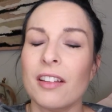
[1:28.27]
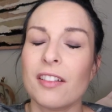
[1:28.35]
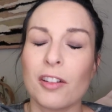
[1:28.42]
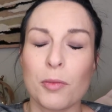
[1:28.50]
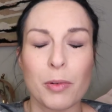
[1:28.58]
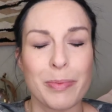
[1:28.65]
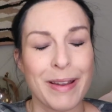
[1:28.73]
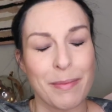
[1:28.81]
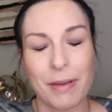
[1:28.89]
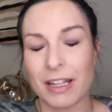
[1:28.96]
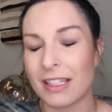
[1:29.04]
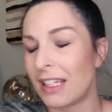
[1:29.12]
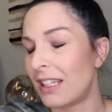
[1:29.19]
super
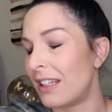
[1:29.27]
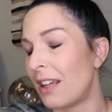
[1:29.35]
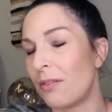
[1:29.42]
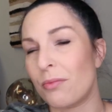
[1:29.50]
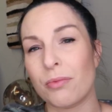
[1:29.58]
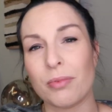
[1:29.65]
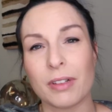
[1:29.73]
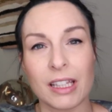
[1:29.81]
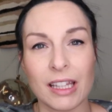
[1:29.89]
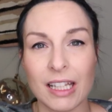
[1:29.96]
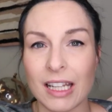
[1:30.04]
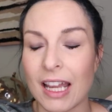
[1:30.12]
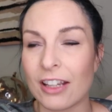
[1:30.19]
pigmented and
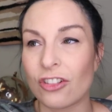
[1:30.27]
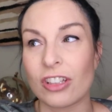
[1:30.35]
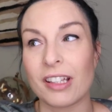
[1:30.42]
really nice.